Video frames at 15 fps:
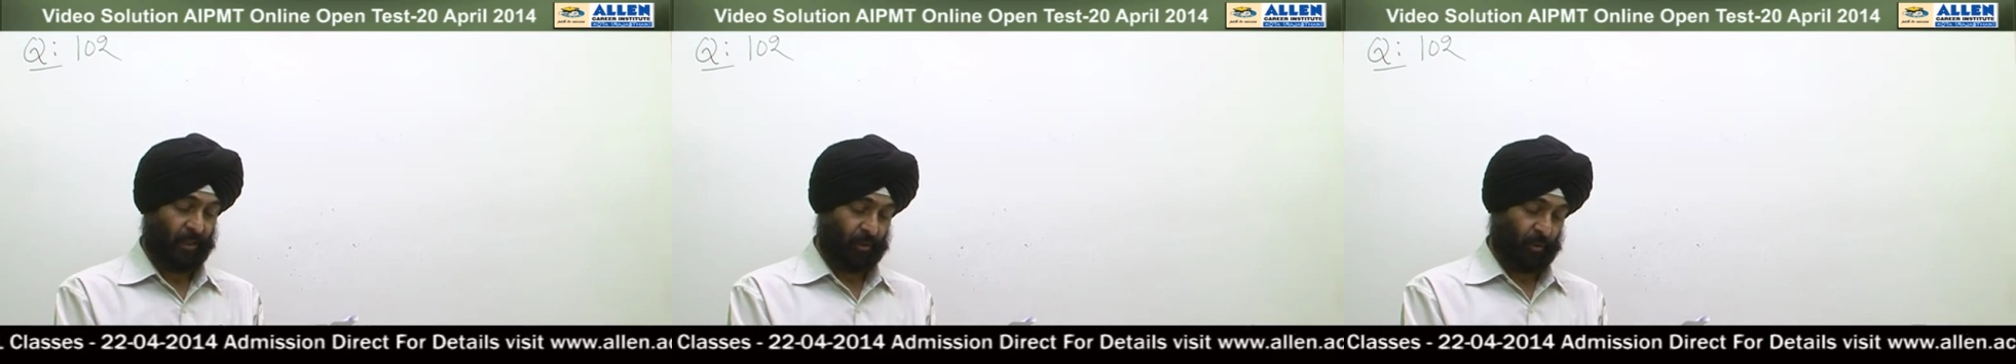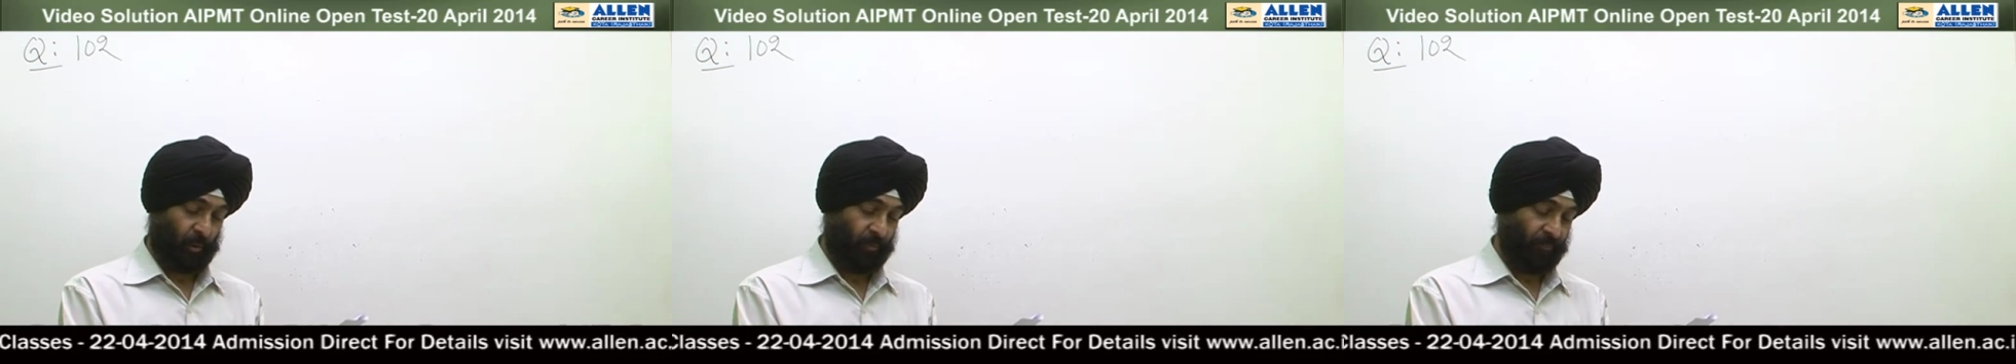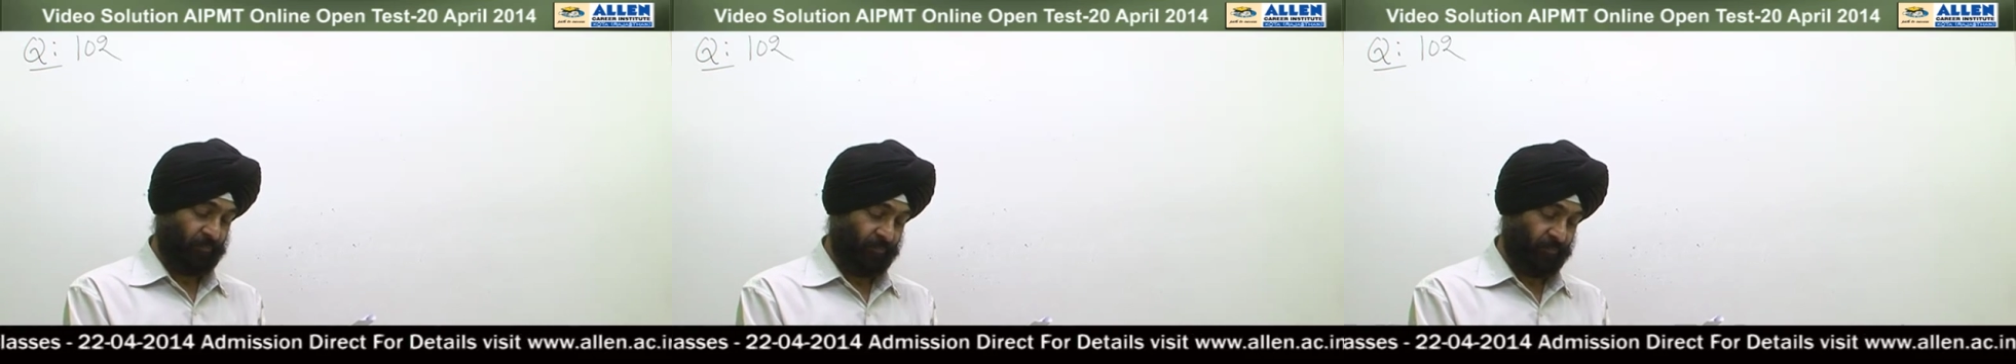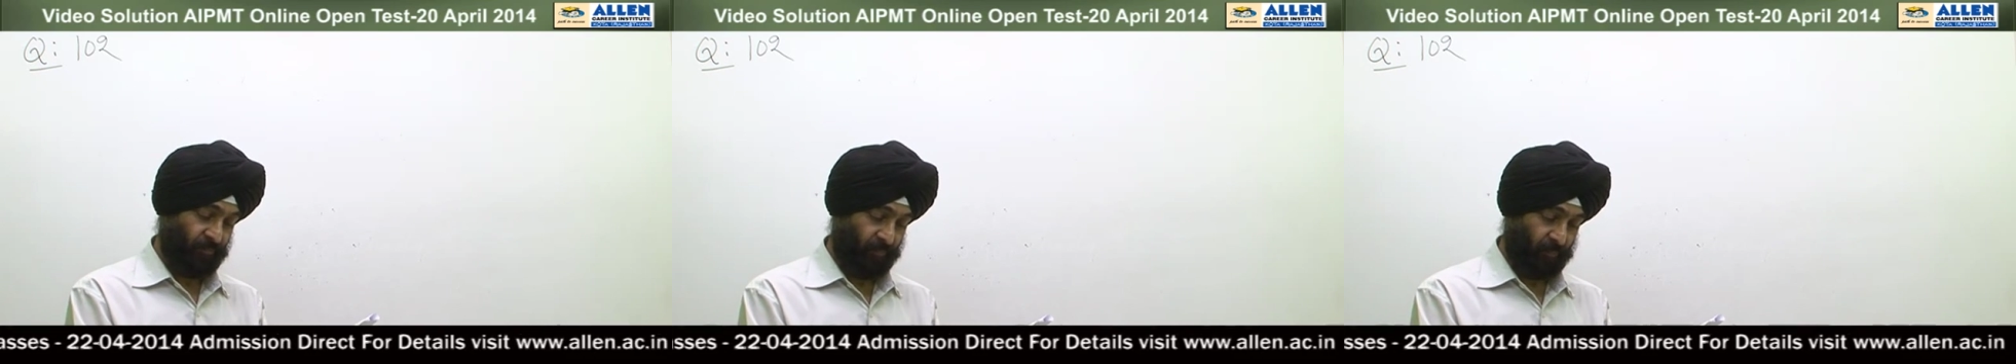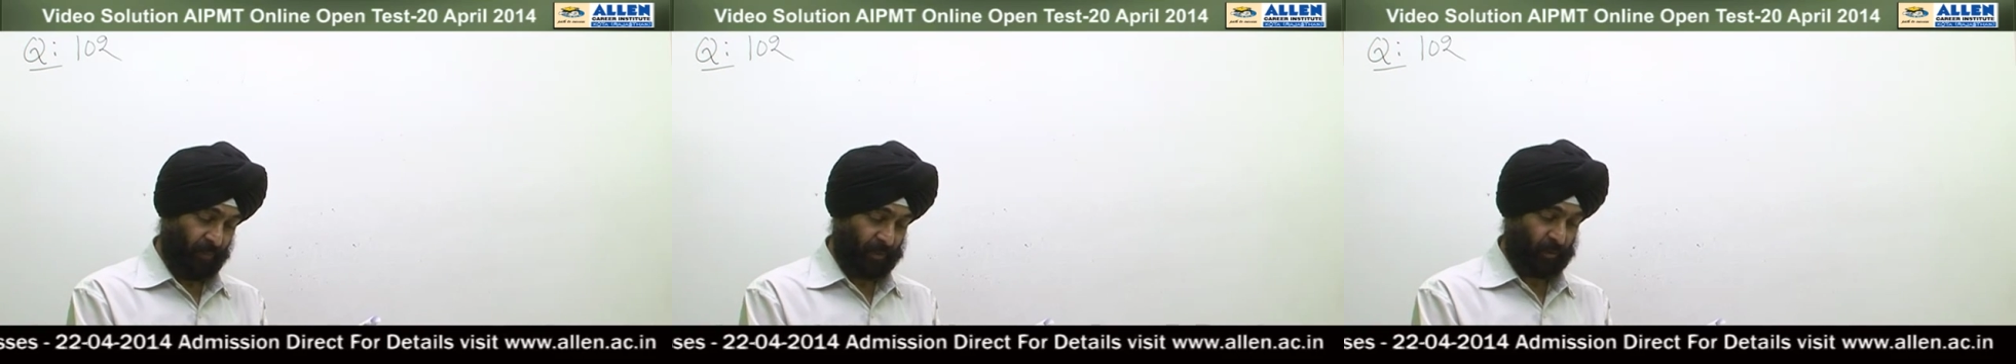so the
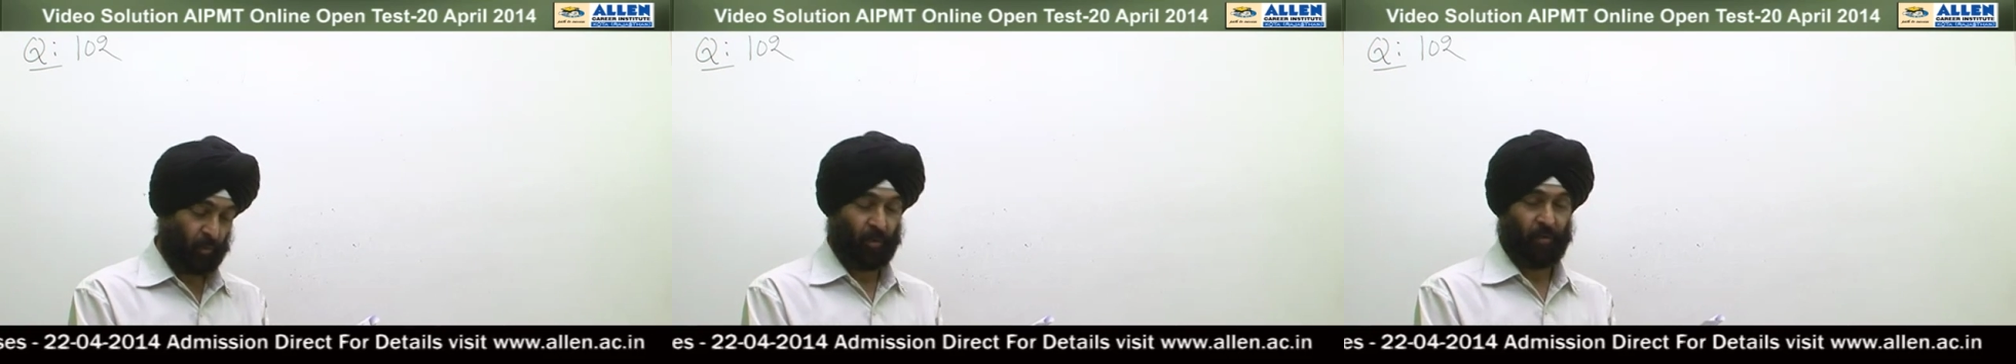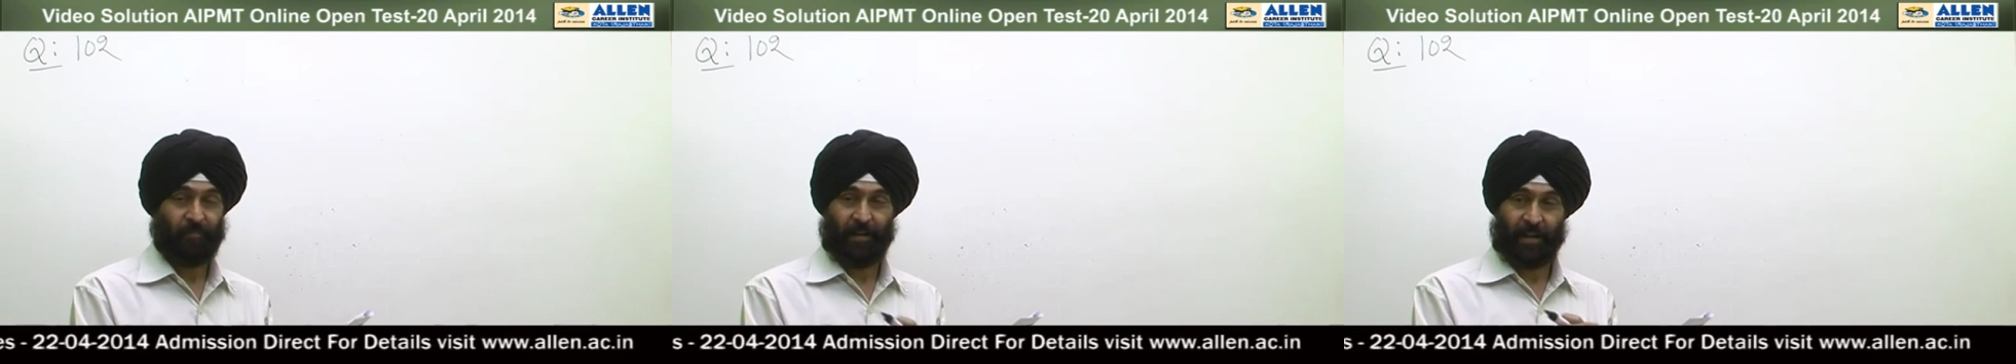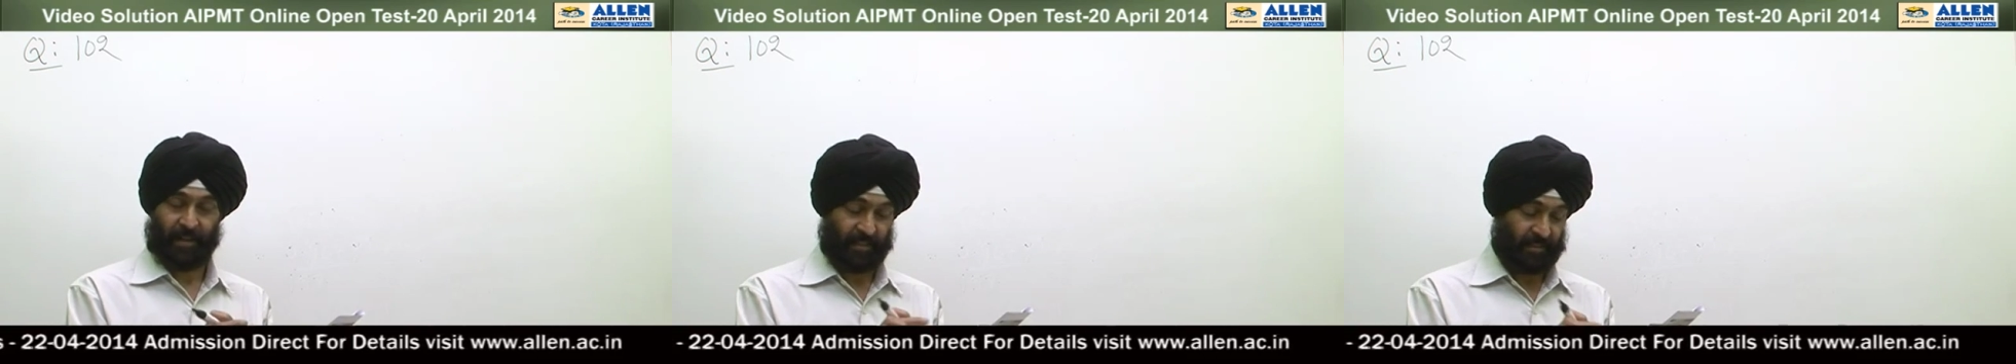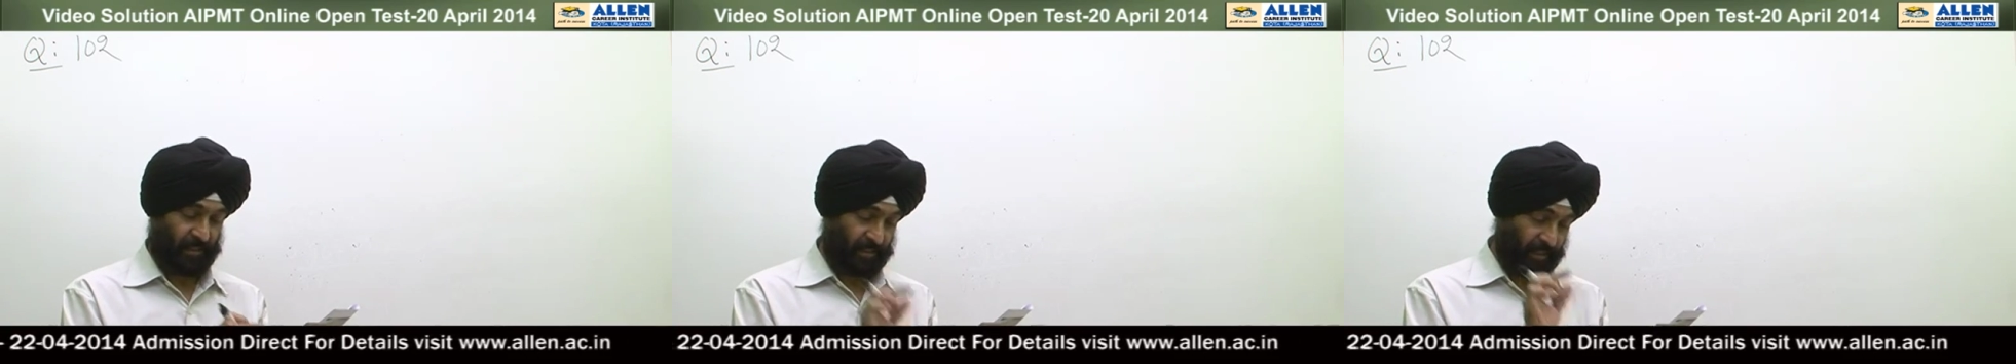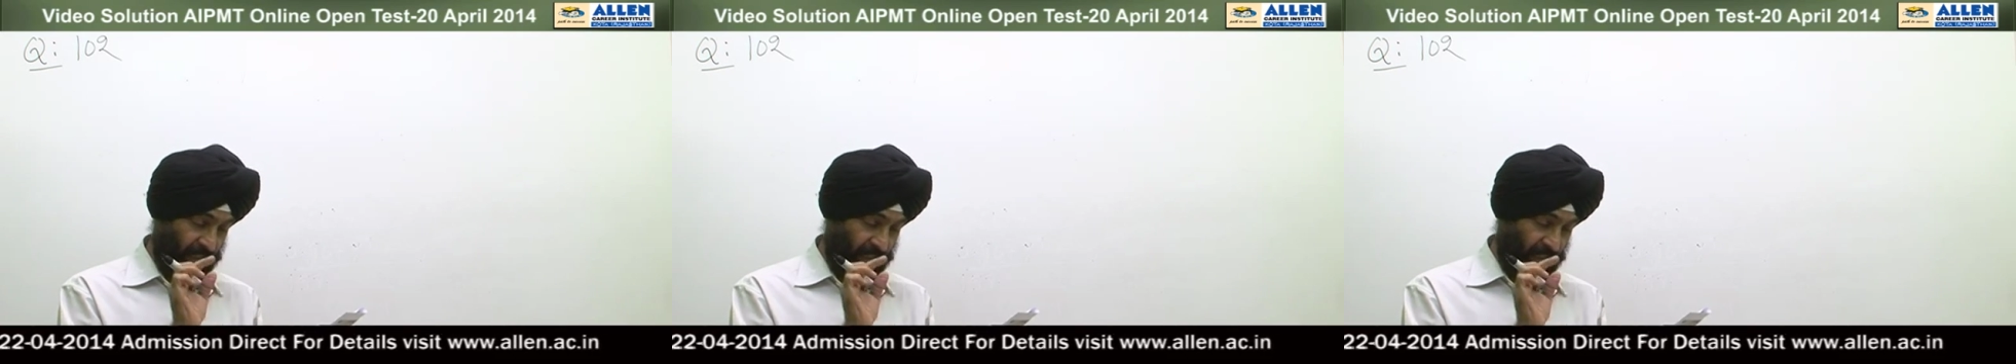muscular pharynx is